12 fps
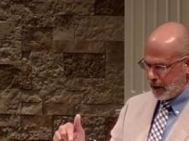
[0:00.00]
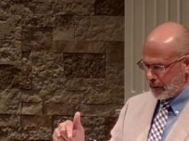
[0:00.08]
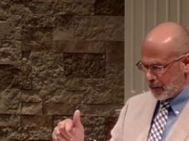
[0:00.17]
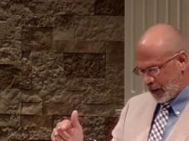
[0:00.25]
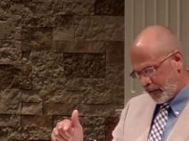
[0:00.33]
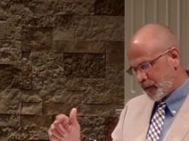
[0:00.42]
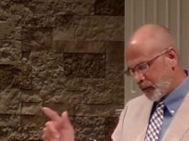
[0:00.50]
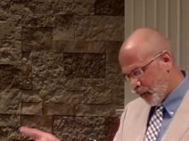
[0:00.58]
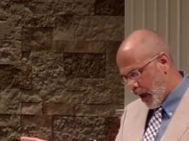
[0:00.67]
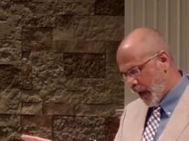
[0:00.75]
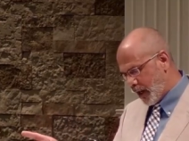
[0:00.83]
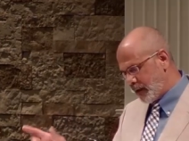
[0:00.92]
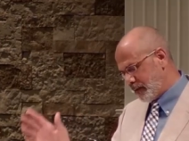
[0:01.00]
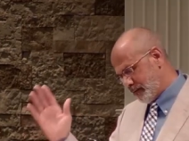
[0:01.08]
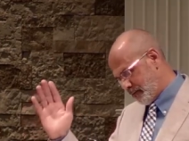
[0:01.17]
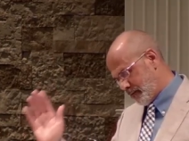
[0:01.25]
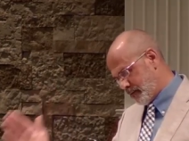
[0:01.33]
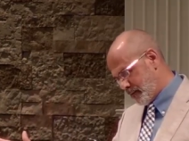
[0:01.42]
But if it's right,
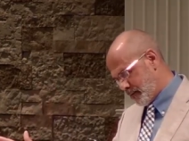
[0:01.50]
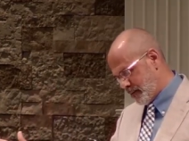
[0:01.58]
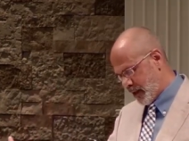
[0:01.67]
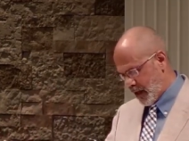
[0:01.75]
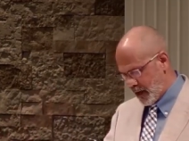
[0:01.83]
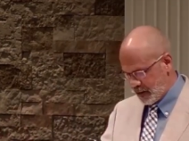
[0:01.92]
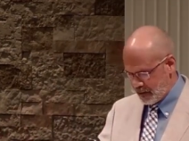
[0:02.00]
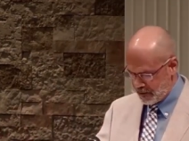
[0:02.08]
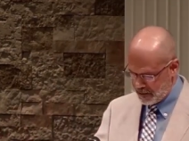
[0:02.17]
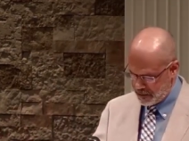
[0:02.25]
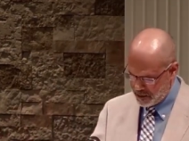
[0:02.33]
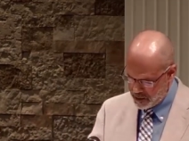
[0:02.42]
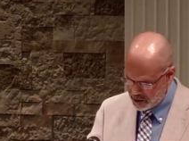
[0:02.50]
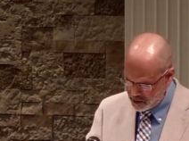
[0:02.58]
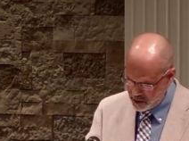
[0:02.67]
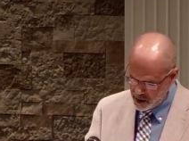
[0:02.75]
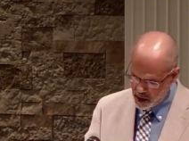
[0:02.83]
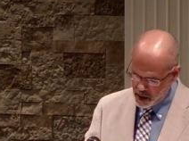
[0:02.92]
then
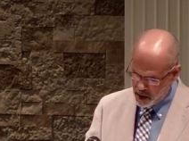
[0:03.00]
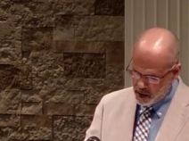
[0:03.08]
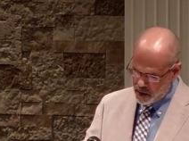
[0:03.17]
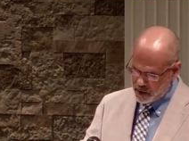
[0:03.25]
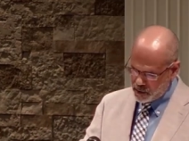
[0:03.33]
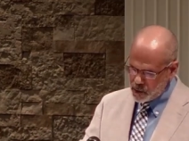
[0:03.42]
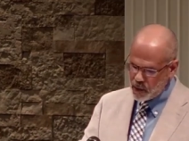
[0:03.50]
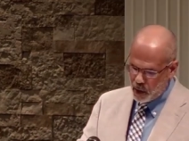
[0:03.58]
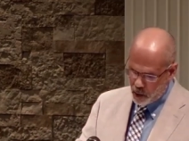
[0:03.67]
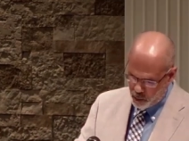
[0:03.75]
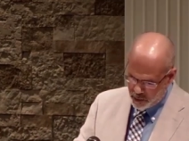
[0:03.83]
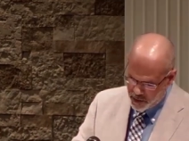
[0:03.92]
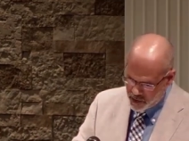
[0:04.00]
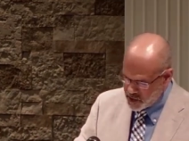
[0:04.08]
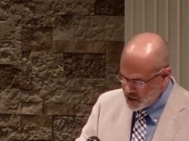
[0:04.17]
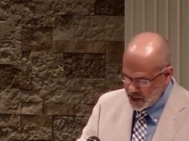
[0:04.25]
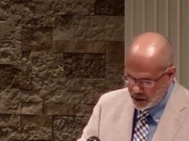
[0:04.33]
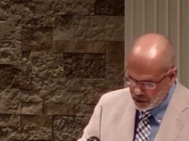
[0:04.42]
you go with the
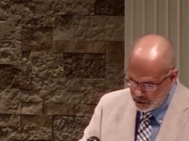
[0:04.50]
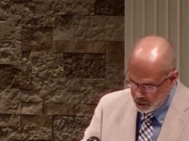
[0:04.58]
zeal of the